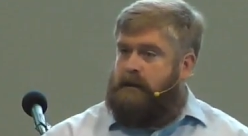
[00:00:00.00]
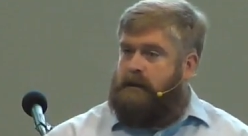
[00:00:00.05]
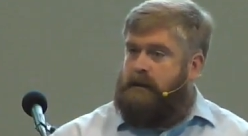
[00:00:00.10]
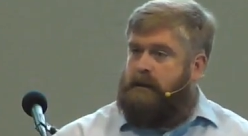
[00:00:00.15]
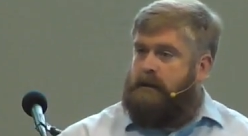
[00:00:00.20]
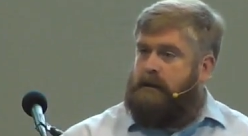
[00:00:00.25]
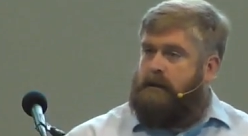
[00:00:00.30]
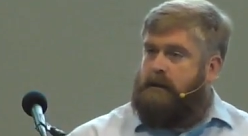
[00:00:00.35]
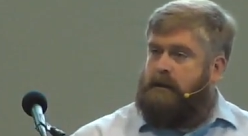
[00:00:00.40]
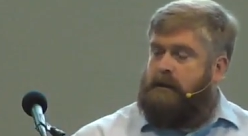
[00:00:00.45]

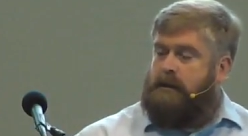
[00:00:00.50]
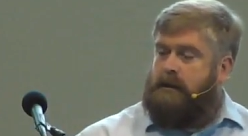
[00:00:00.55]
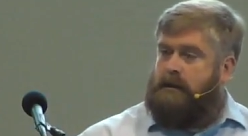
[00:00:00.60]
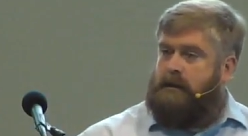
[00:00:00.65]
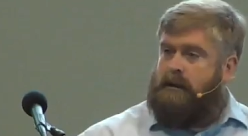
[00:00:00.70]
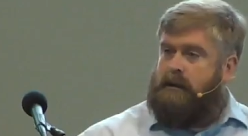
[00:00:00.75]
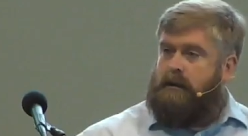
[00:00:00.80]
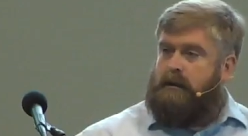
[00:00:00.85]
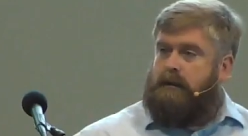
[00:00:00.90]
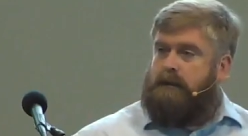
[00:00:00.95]

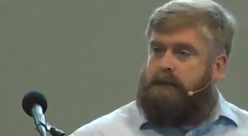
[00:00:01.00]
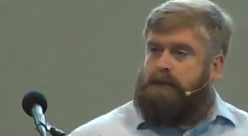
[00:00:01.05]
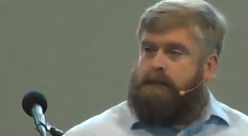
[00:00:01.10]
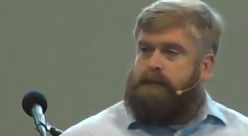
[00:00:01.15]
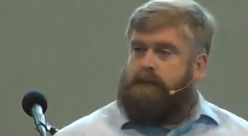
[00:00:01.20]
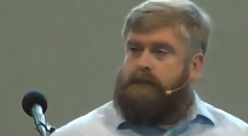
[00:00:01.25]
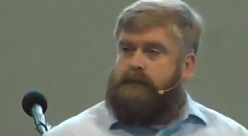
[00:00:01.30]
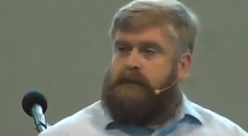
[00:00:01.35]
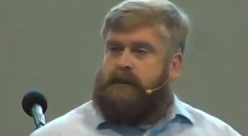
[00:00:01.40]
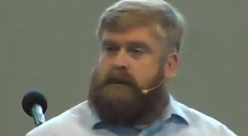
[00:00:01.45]

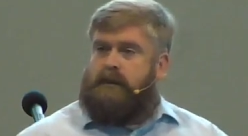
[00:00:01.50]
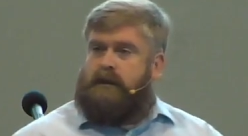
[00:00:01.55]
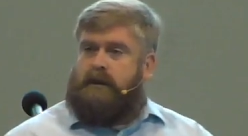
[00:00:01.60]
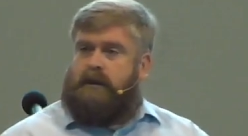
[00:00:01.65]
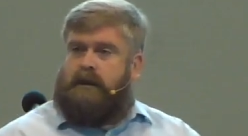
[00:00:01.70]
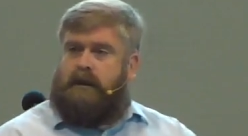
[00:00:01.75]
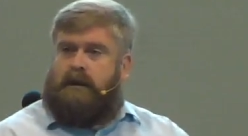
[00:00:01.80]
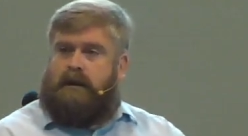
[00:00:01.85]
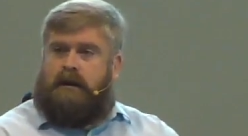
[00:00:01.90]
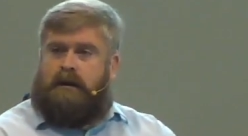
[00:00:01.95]

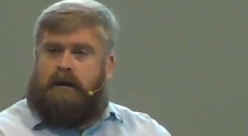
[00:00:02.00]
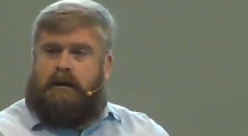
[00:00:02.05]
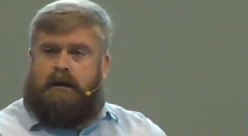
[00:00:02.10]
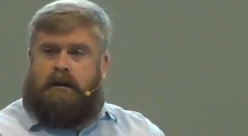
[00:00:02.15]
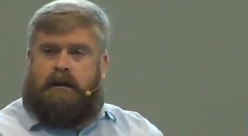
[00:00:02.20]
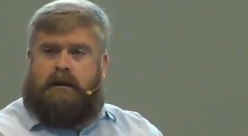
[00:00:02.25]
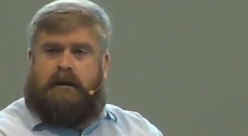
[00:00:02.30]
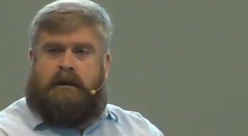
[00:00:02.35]
(no one is talking)